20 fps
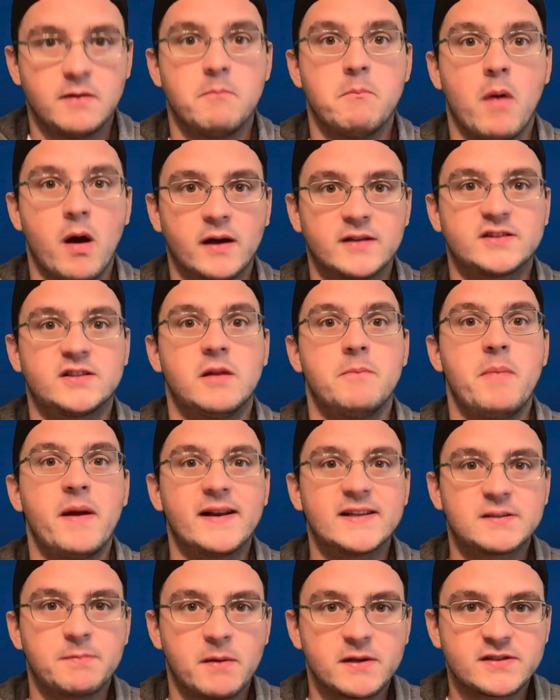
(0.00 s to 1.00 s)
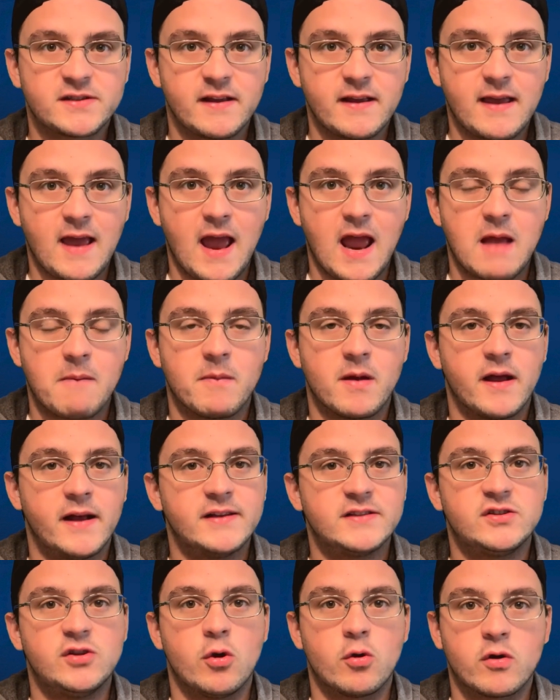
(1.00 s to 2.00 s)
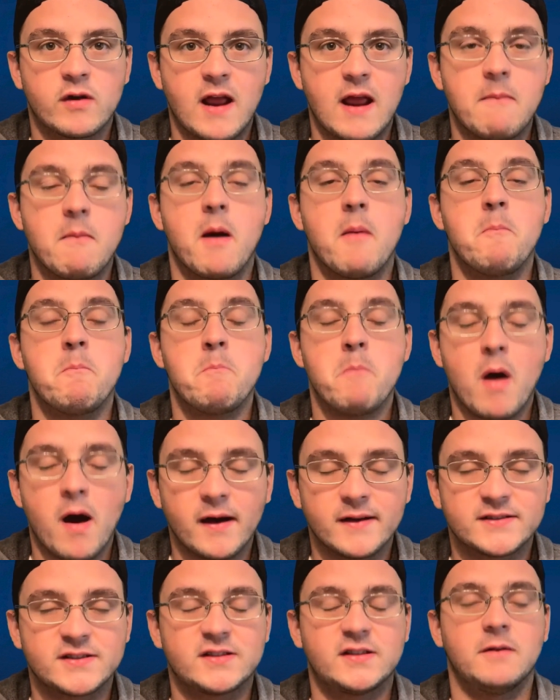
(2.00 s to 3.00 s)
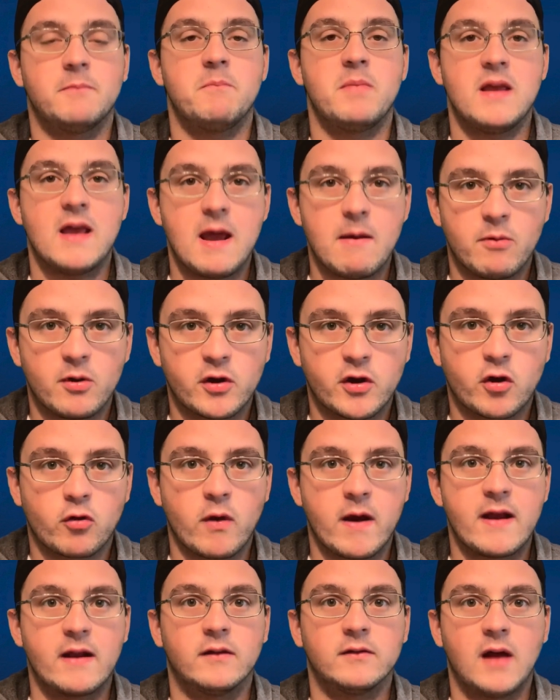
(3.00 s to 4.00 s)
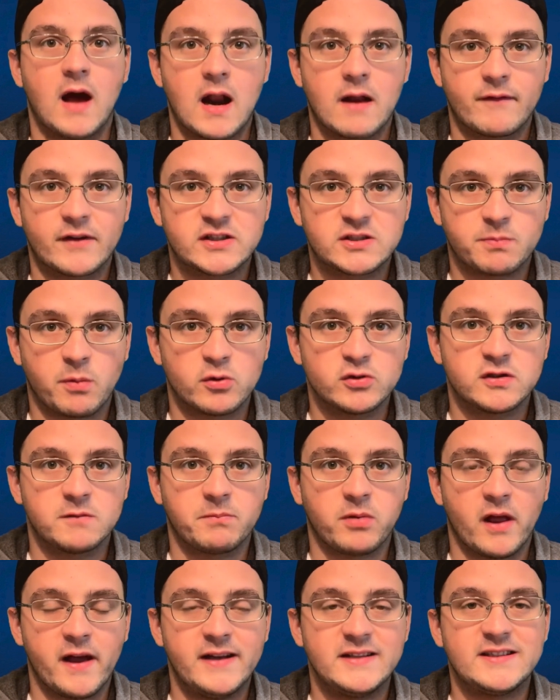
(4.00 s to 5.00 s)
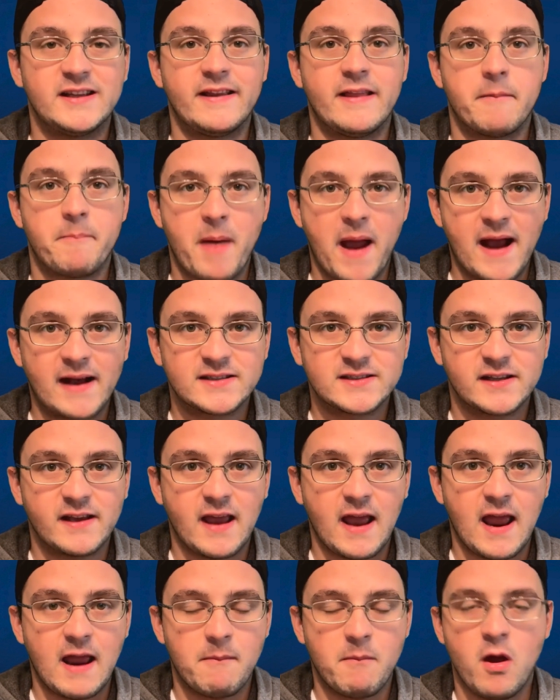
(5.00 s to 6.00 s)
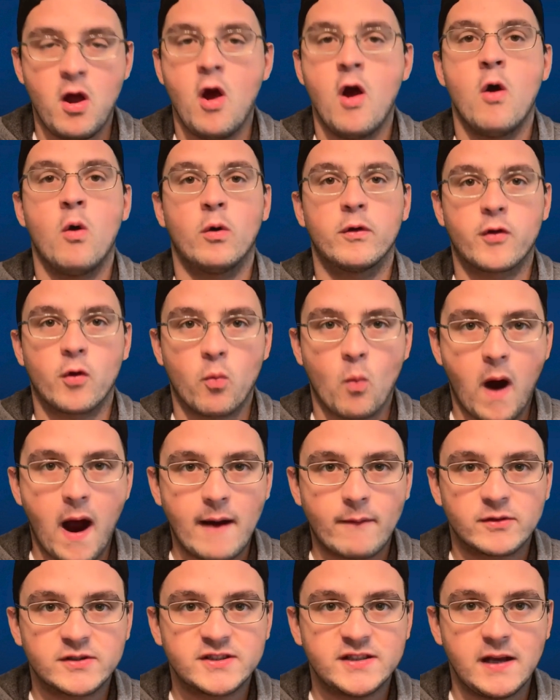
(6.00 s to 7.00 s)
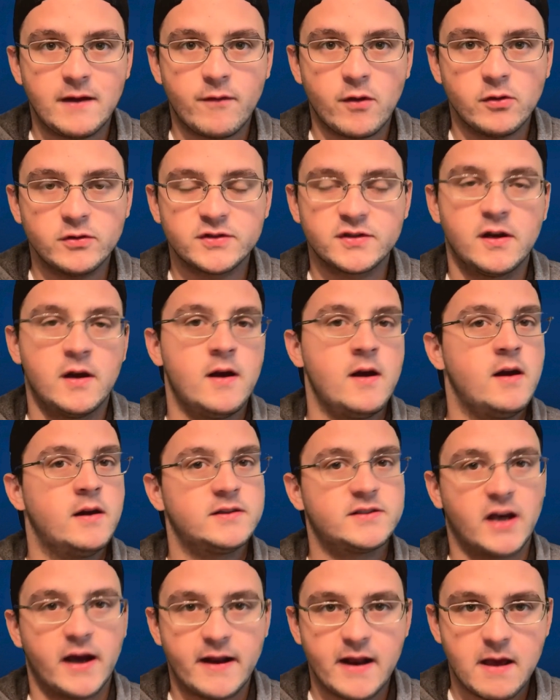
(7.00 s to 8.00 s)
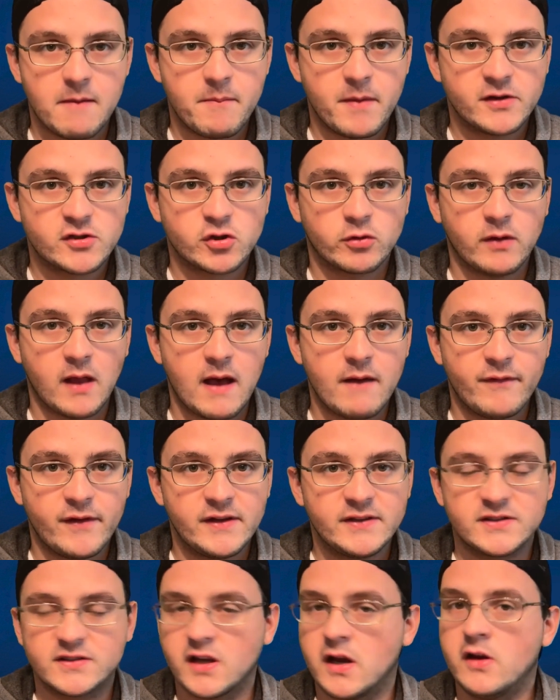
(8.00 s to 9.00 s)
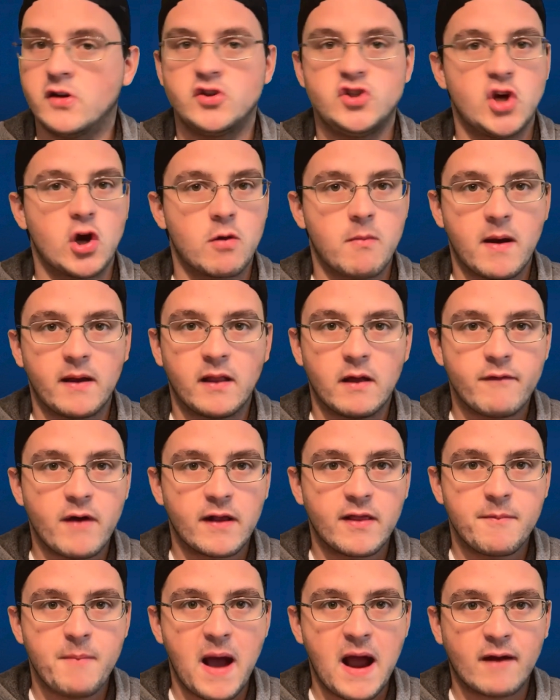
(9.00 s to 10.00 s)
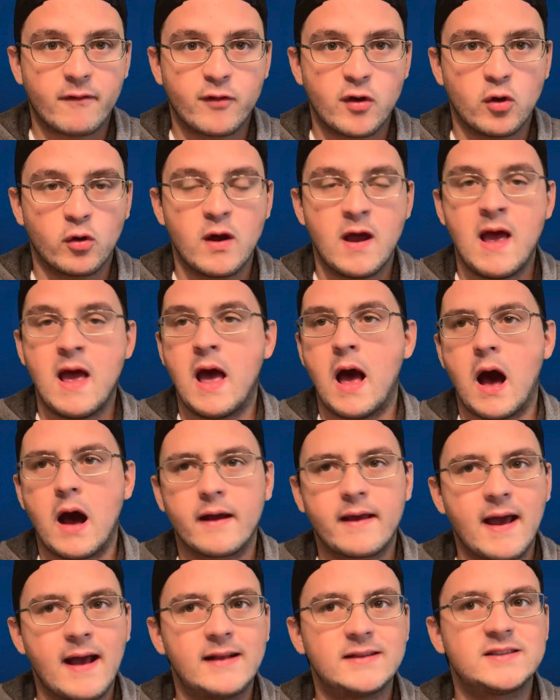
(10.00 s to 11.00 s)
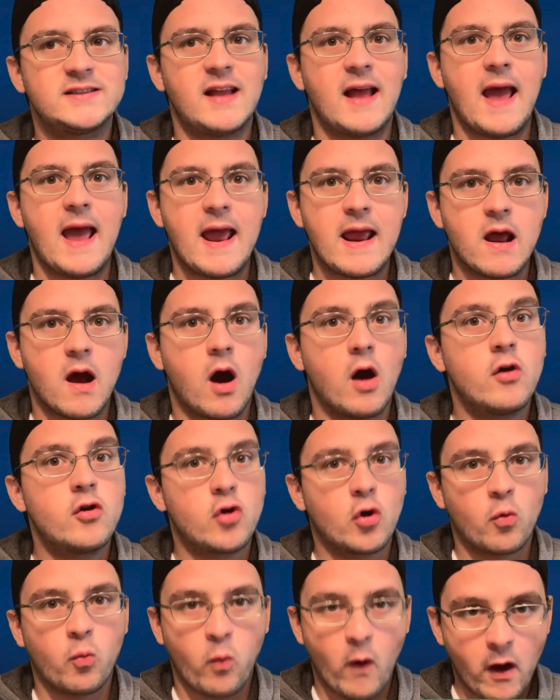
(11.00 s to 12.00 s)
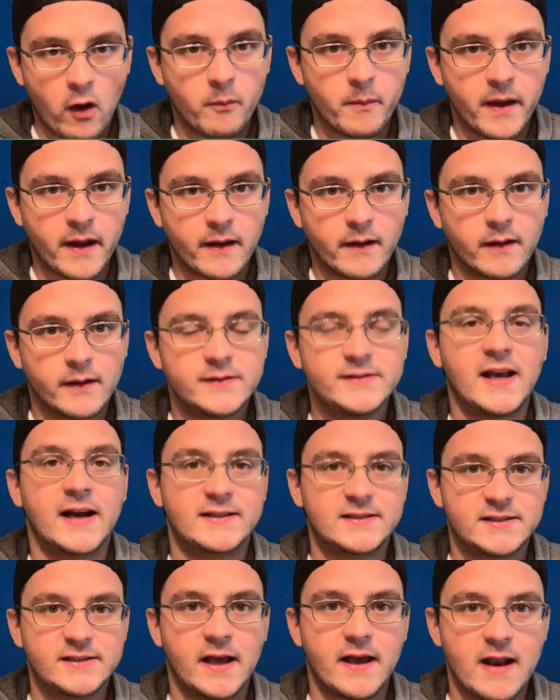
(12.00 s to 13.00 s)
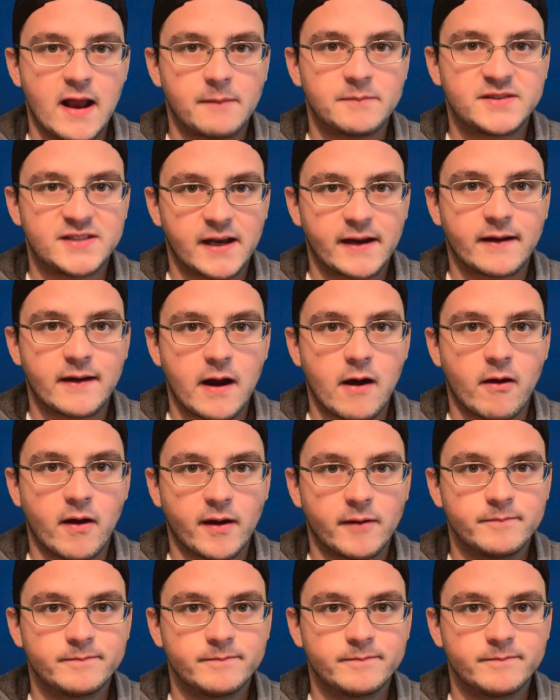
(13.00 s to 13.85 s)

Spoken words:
the biggest must of the game is Notre Dame must be able to create a lot of explosive plays in the passing game with their wide receivers, tight end Mitchell Evans, Jeremiah Love out of the backfield, against a underwhelming Texas A&M secondary.